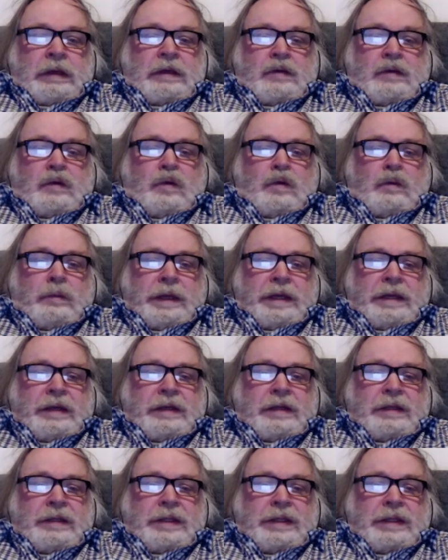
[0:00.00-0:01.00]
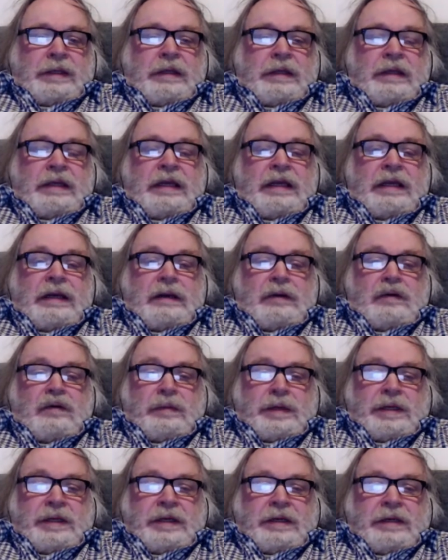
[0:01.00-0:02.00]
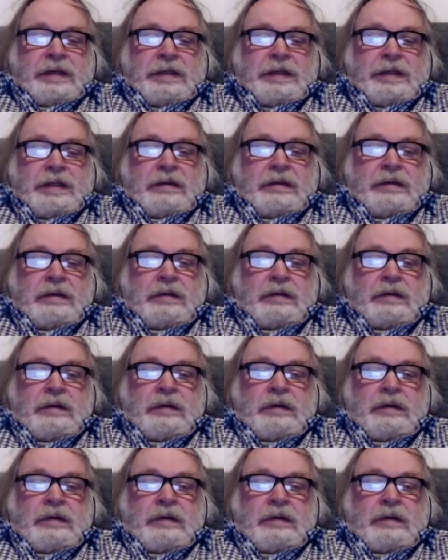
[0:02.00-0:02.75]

It all means illuminator,